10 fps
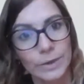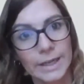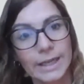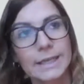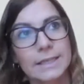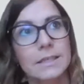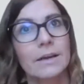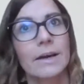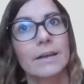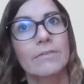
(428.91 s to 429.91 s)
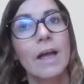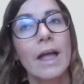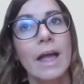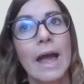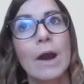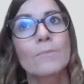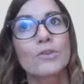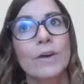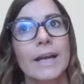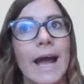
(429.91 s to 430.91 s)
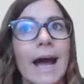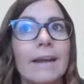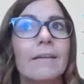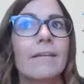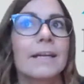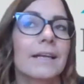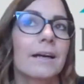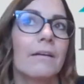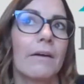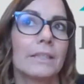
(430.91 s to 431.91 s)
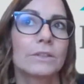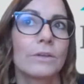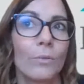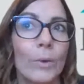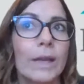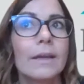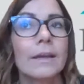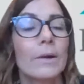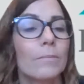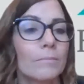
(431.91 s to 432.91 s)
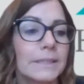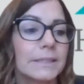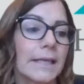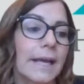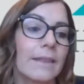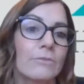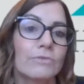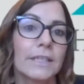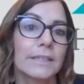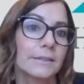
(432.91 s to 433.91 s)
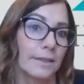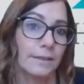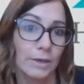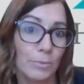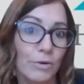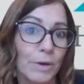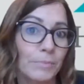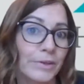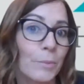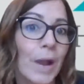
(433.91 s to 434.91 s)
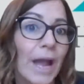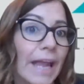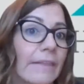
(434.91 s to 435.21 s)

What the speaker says: We're here to kind of help try and analyze that client so that we can help mitigate that risk in an appropriate way.